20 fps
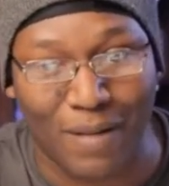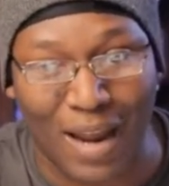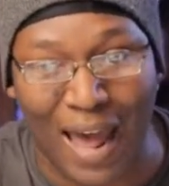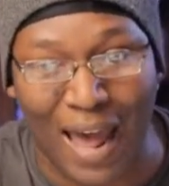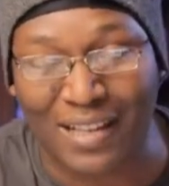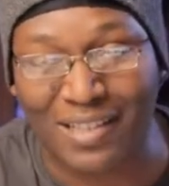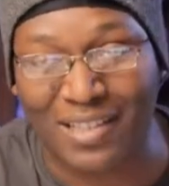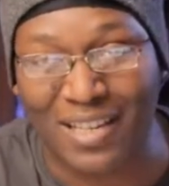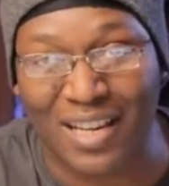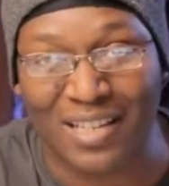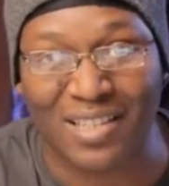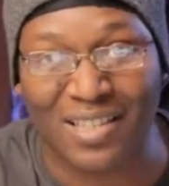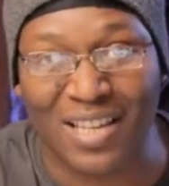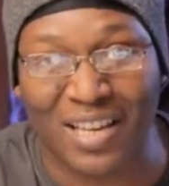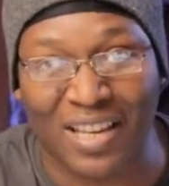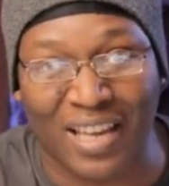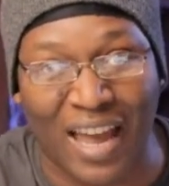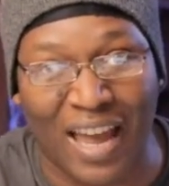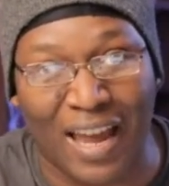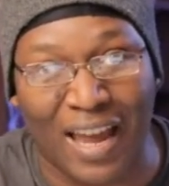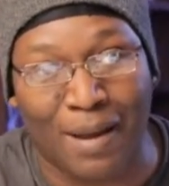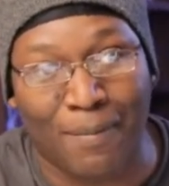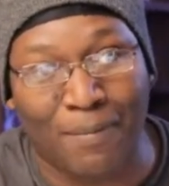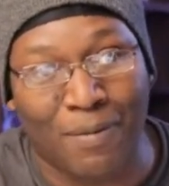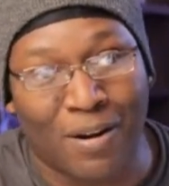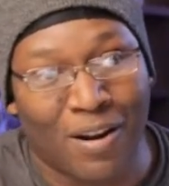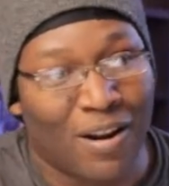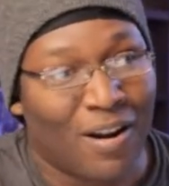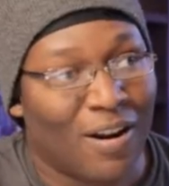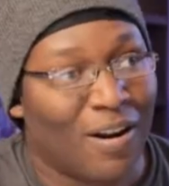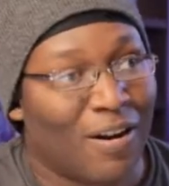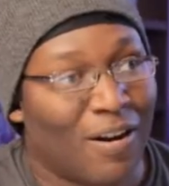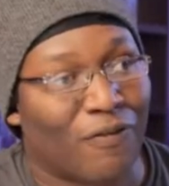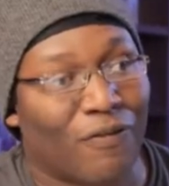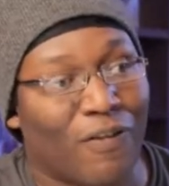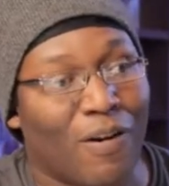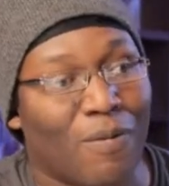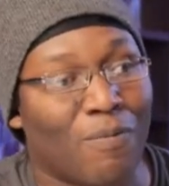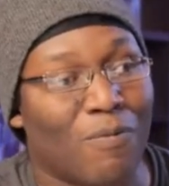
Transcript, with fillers: access the game from